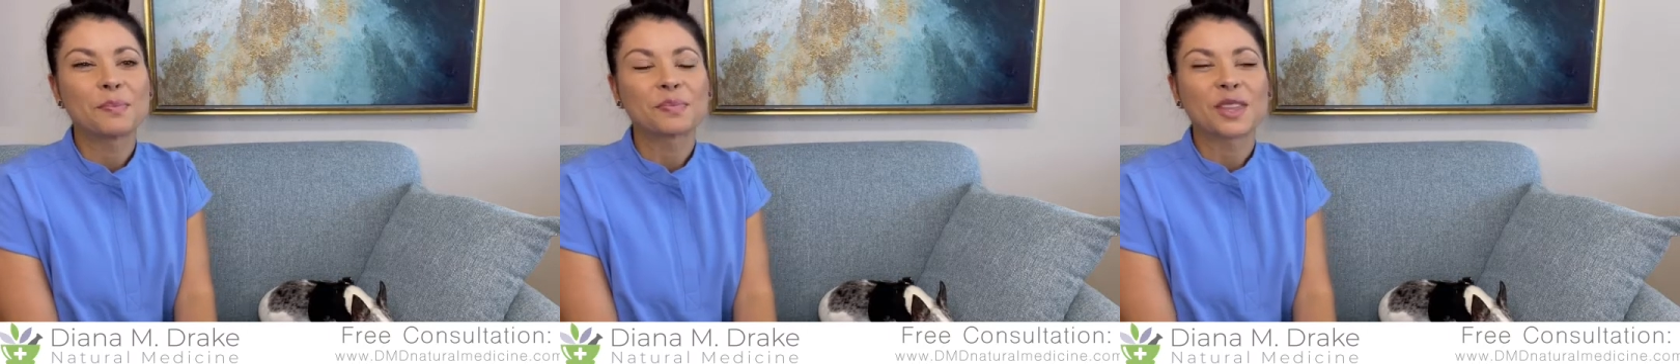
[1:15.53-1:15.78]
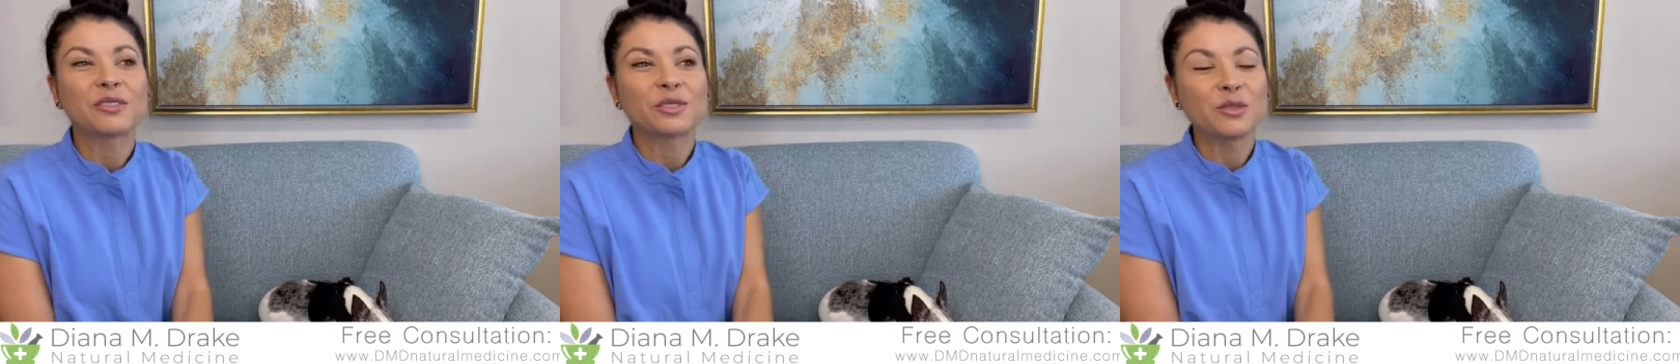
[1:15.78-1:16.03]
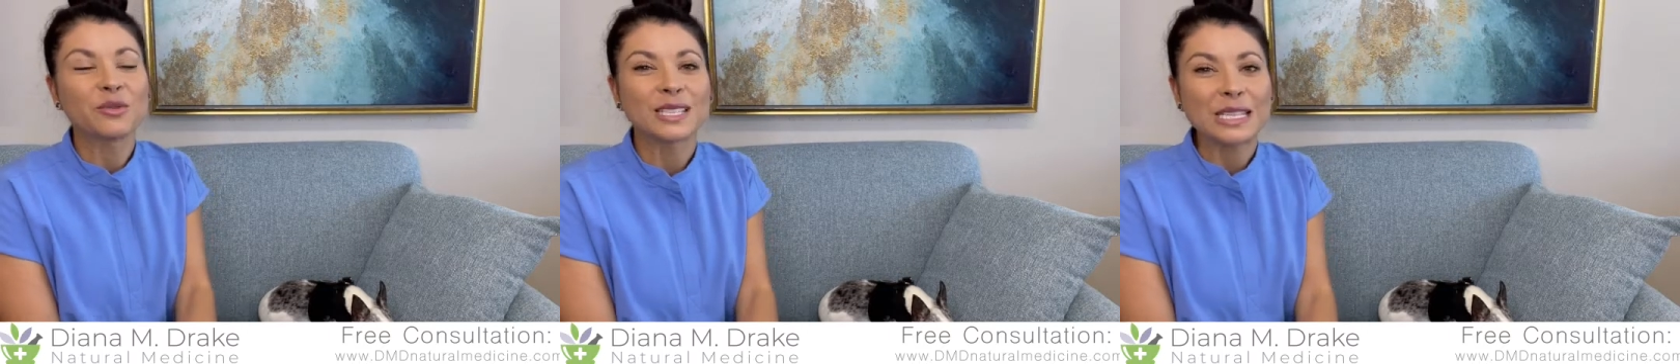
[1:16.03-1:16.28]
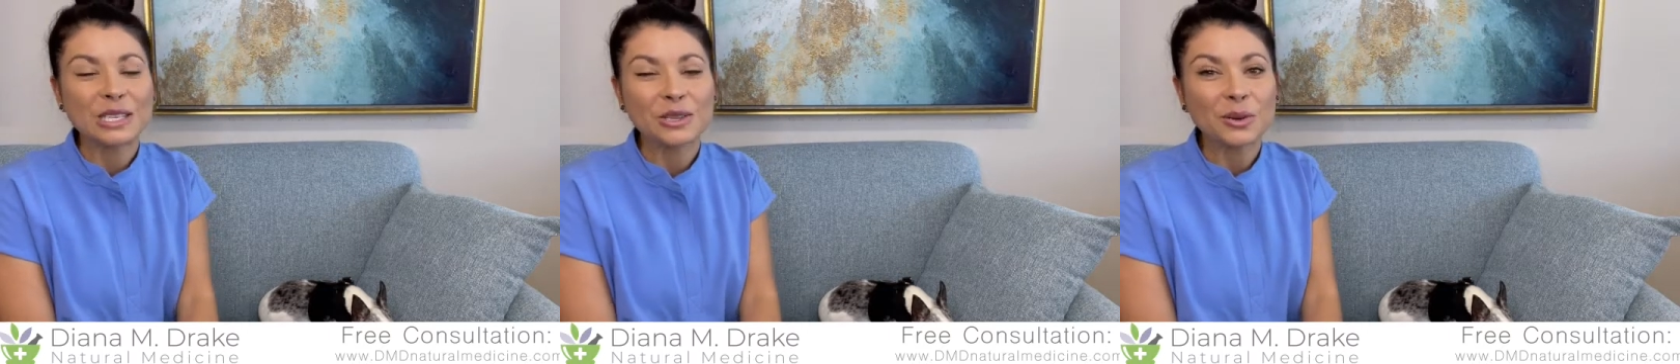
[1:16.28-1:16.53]
If you
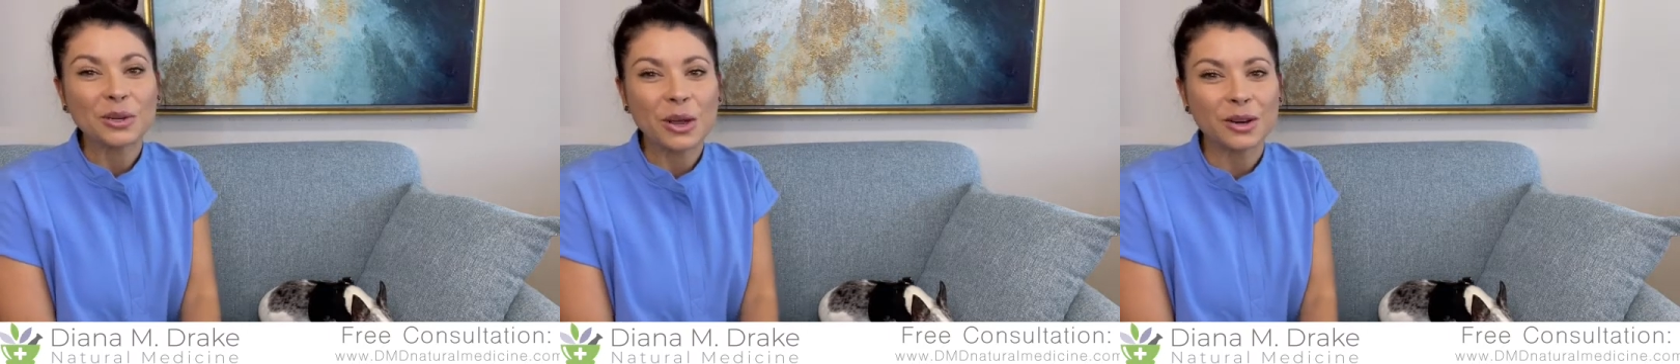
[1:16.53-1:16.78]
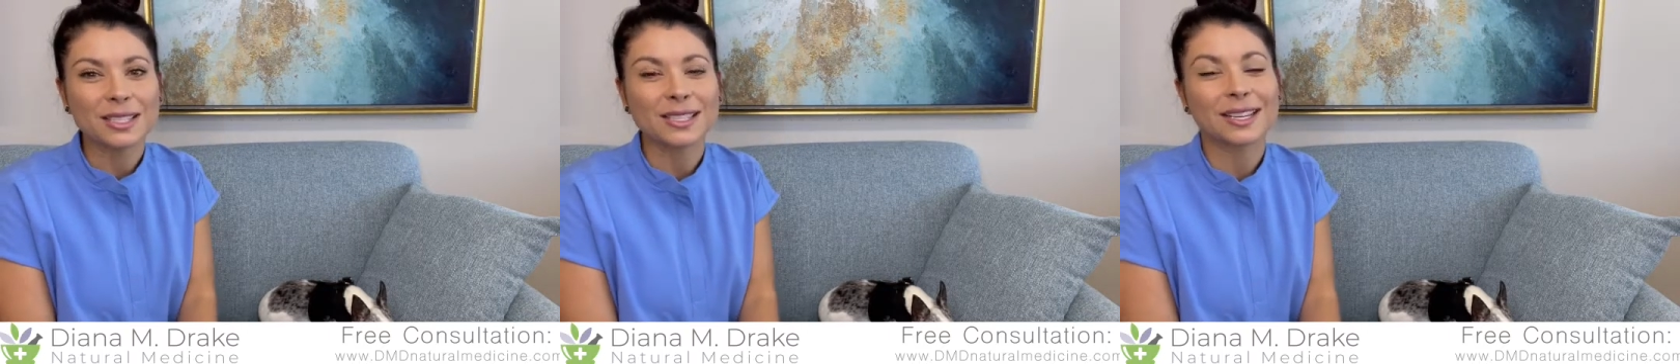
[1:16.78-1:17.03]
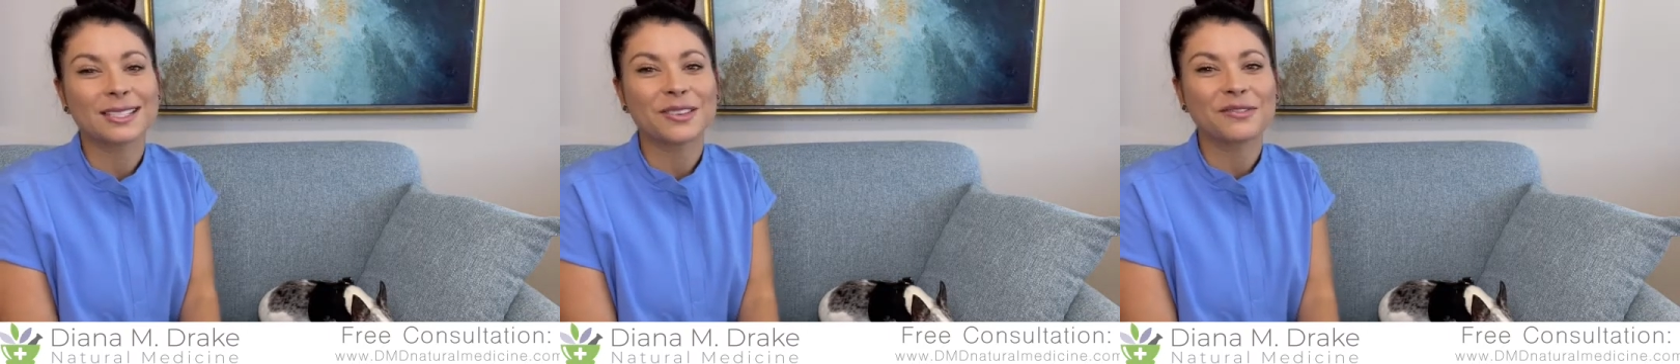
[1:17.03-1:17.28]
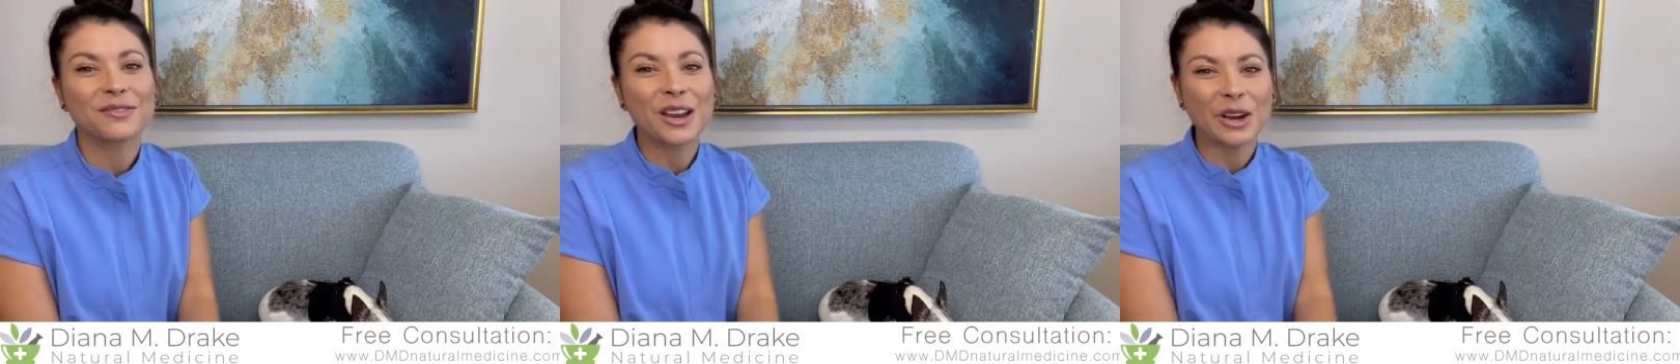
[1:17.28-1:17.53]
visit, you will notice it is
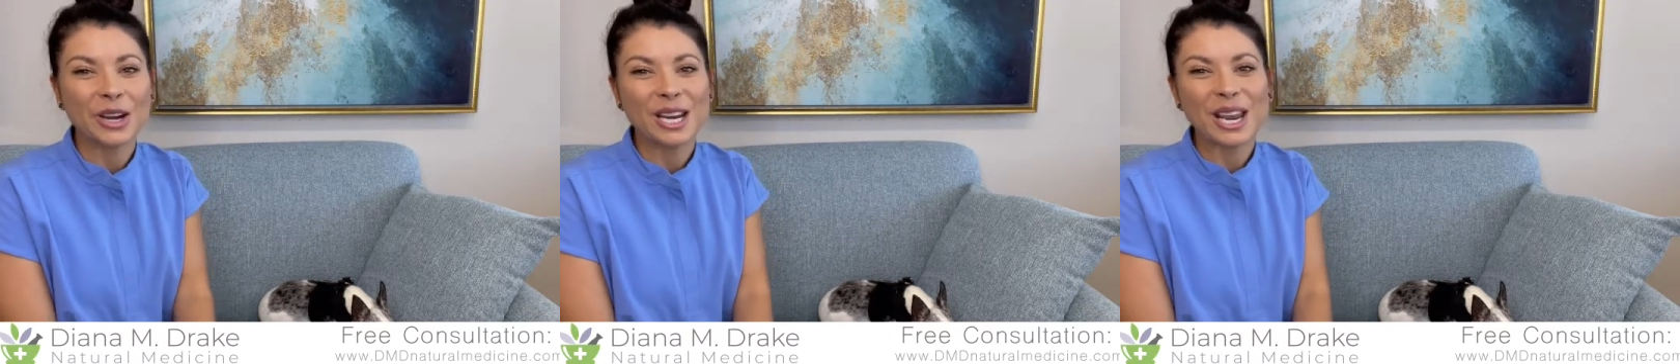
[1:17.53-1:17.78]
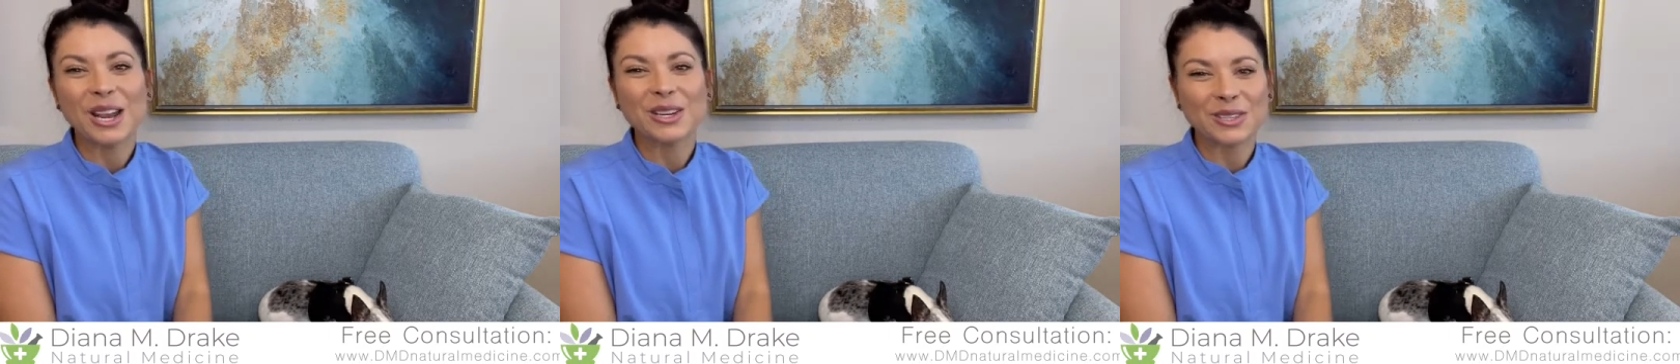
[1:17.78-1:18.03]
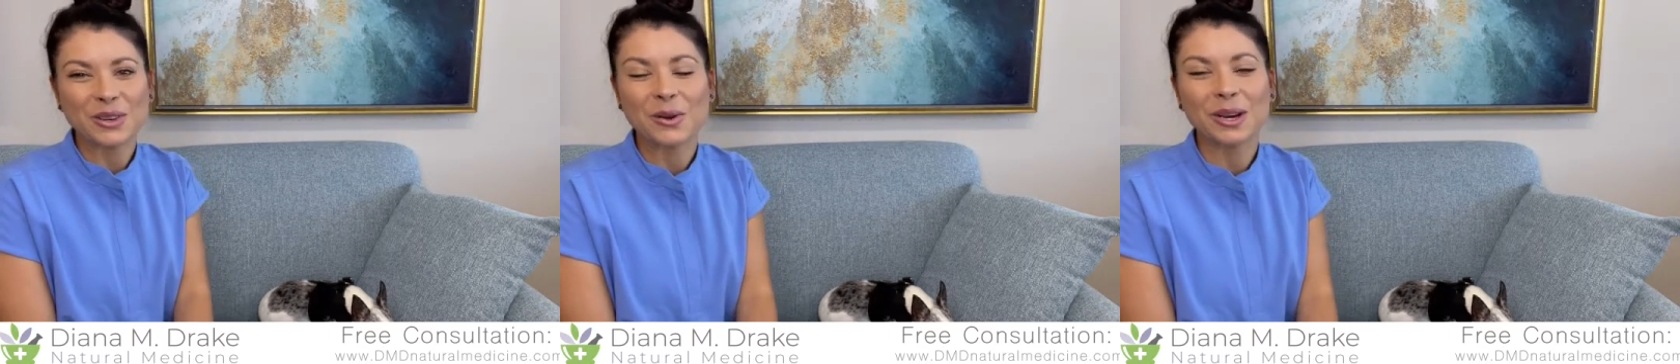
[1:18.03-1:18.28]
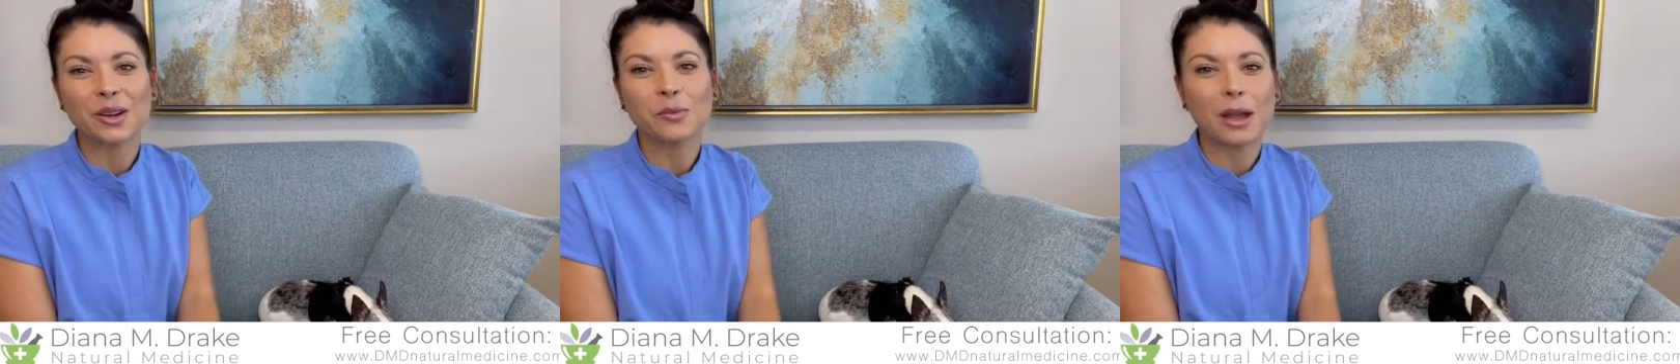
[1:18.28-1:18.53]
a very
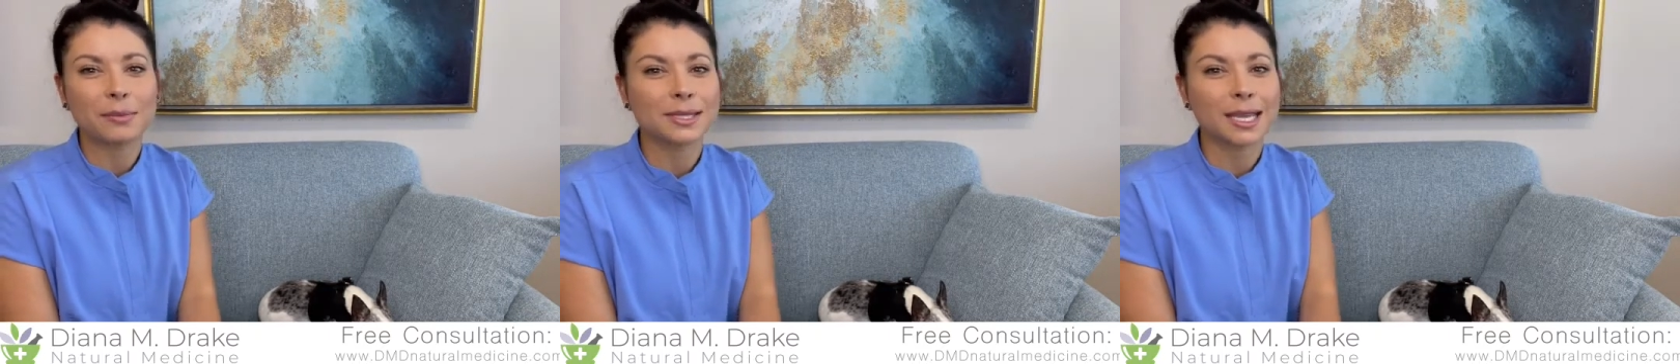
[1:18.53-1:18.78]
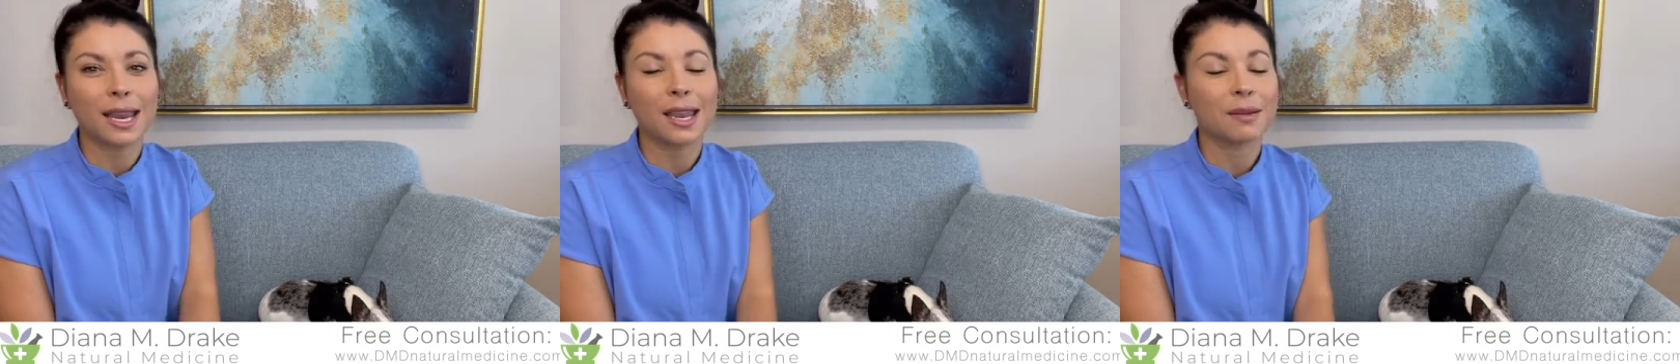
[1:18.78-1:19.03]
antiquated website.